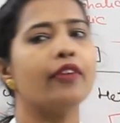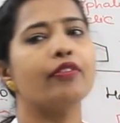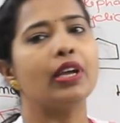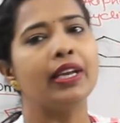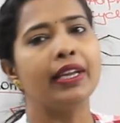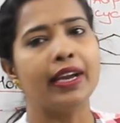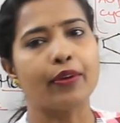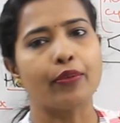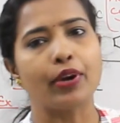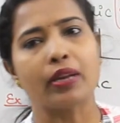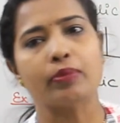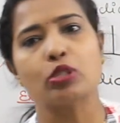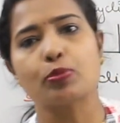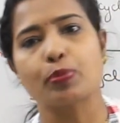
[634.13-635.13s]
If any
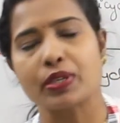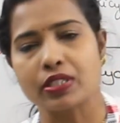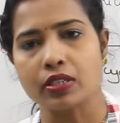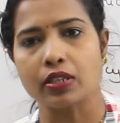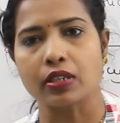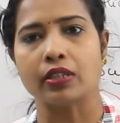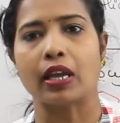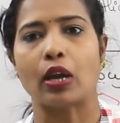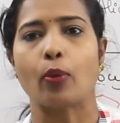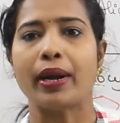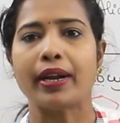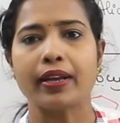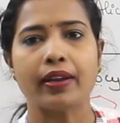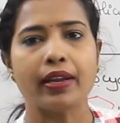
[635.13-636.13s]
heteroatom is present in the
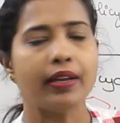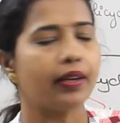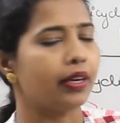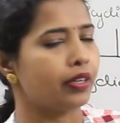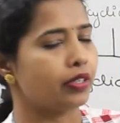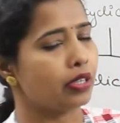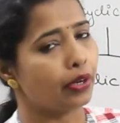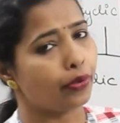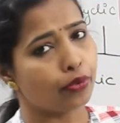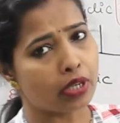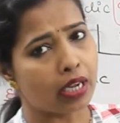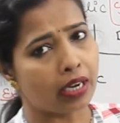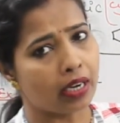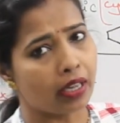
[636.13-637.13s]
aromatic ring, it is
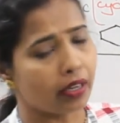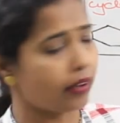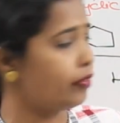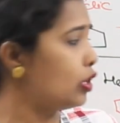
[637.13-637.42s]
heterocyclic.